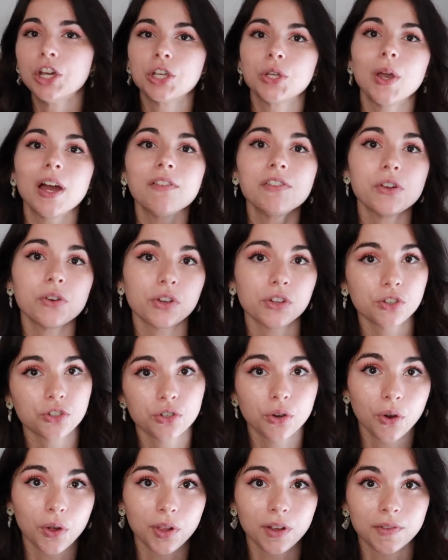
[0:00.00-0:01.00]
You have no
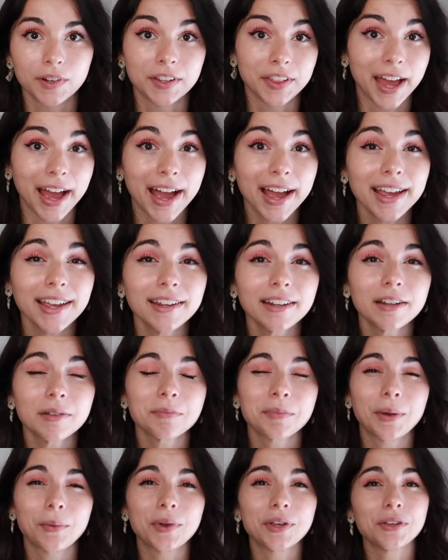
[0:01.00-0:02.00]
control over that,
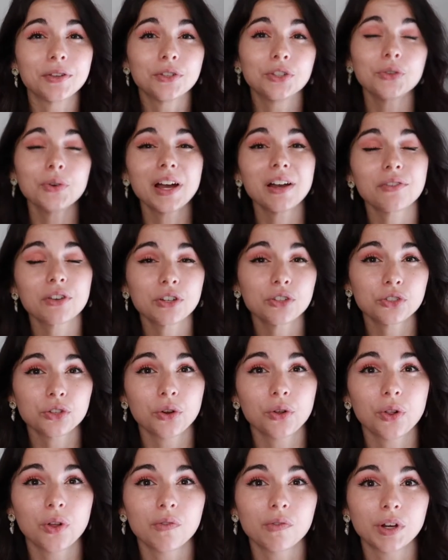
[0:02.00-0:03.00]
but what you do have
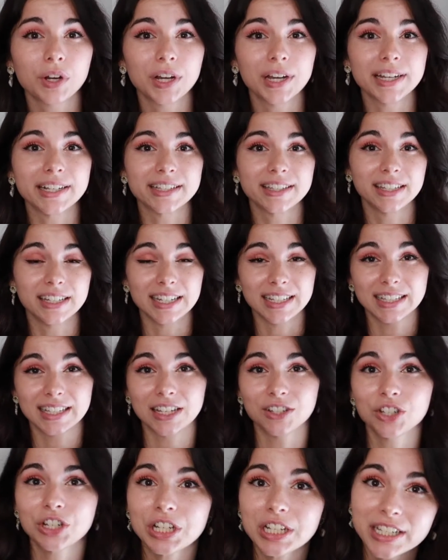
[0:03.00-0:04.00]
control over is the
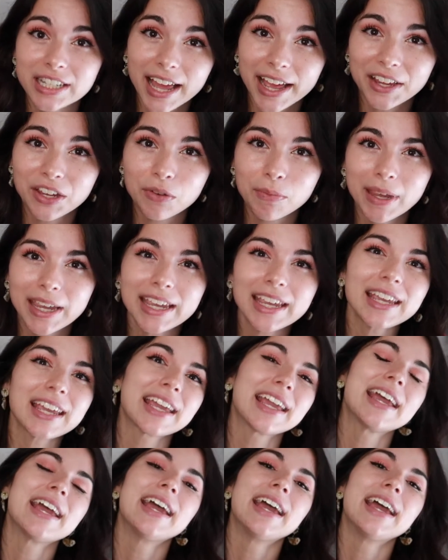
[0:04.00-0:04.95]
decisions that you make